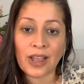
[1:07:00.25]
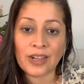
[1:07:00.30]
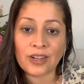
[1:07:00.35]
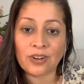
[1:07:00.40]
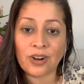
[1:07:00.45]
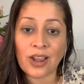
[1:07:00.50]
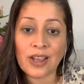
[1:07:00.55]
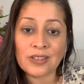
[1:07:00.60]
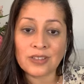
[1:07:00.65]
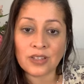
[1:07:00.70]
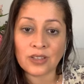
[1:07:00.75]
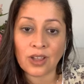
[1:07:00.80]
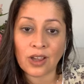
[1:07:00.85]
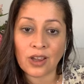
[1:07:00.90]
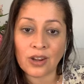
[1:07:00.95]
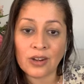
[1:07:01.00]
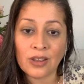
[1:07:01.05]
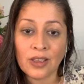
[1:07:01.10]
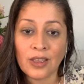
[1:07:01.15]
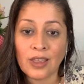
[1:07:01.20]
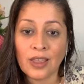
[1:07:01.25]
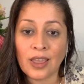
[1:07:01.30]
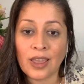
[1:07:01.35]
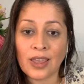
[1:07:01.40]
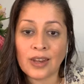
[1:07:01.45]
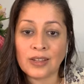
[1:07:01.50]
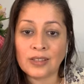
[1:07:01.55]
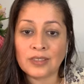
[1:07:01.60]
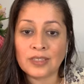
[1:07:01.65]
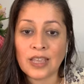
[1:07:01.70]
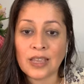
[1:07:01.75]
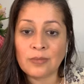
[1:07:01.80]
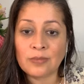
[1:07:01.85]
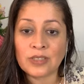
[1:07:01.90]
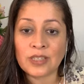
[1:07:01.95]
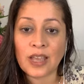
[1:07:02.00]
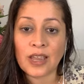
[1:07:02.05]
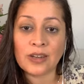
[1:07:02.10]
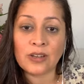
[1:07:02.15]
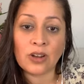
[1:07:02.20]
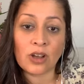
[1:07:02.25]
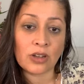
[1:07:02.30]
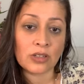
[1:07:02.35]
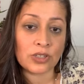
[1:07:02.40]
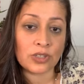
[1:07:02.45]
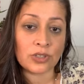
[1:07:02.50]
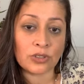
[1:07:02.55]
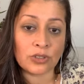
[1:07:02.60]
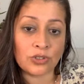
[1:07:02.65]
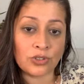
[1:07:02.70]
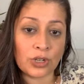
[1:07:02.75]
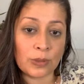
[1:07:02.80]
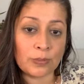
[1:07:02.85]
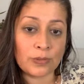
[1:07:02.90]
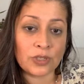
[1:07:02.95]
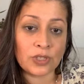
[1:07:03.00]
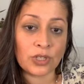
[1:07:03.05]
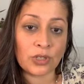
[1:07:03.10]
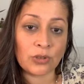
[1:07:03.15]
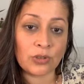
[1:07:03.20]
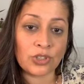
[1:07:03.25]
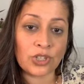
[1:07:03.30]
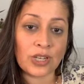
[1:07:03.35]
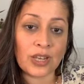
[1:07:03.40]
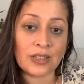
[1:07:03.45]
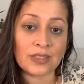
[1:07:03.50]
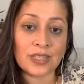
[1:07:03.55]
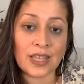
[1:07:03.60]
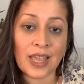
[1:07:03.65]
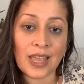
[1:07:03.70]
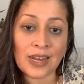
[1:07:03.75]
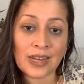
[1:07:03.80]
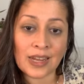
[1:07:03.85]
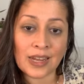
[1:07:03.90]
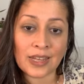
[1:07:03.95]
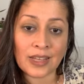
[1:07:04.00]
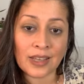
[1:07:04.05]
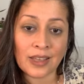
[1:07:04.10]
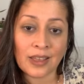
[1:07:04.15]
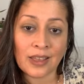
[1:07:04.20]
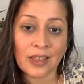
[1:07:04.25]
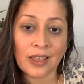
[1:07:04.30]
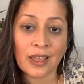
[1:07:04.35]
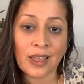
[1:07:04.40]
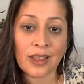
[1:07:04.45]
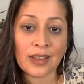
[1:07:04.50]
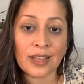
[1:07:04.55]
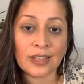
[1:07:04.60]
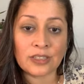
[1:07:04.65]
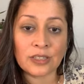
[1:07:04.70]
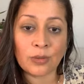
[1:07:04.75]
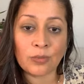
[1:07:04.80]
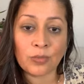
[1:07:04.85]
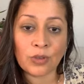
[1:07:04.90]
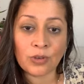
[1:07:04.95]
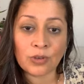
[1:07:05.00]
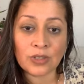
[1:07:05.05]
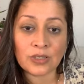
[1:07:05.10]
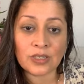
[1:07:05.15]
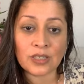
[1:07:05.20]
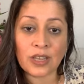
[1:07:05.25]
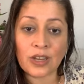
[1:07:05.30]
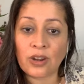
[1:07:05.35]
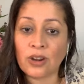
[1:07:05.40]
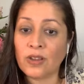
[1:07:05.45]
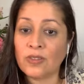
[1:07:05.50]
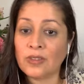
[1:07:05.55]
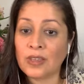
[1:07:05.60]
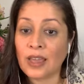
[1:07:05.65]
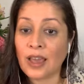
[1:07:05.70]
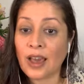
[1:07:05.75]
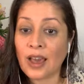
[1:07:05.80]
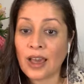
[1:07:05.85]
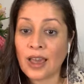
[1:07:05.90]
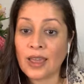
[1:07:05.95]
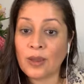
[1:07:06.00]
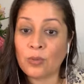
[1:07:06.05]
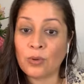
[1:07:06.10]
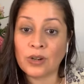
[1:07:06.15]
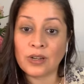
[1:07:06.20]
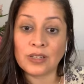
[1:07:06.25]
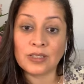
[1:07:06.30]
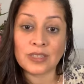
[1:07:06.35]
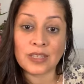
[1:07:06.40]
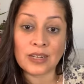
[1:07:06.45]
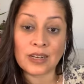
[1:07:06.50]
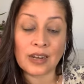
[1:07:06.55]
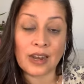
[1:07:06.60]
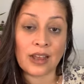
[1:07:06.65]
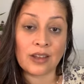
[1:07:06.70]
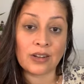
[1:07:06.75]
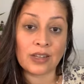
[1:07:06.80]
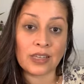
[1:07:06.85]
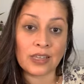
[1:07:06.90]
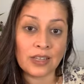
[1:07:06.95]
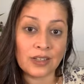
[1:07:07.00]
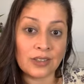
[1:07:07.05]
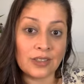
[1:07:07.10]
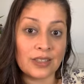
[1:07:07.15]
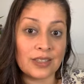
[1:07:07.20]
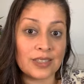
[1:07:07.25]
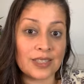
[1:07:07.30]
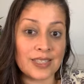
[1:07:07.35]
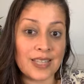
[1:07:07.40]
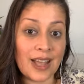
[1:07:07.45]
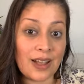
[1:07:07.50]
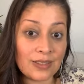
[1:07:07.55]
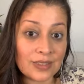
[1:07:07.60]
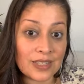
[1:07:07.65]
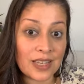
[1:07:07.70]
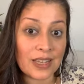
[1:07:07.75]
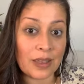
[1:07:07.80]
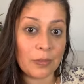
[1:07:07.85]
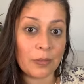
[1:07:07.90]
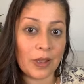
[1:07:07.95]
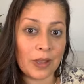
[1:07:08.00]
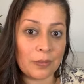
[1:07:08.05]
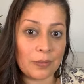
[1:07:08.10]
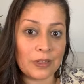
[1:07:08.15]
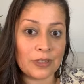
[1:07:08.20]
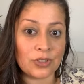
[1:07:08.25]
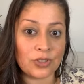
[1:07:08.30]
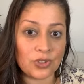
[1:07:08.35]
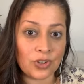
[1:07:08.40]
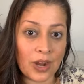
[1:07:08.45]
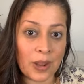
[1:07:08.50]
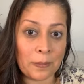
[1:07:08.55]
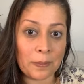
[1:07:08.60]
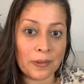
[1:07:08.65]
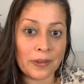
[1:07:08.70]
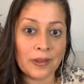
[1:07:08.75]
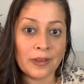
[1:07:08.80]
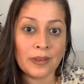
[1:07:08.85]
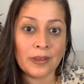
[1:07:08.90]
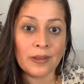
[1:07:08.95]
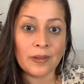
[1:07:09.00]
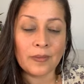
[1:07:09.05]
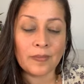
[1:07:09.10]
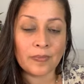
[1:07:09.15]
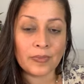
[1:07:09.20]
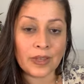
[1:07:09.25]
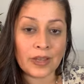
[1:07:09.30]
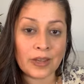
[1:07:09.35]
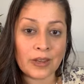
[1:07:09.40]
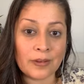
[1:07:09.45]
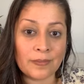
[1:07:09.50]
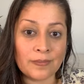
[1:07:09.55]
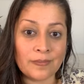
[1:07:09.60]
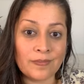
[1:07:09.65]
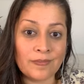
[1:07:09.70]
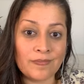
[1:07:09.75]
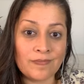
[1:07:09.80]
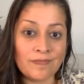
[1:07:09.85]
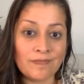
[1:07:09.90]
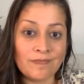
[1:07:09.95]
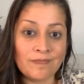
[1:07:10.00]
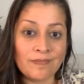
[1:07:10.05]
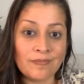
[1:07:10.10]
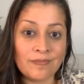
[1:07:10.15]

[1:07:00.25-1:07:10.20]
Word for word: Her eye cries a lot, and the same side nostril drips too. She gets a headache, gets a mucus layer on the eye. What is it and how to heal? It sounds like it might be strep, um,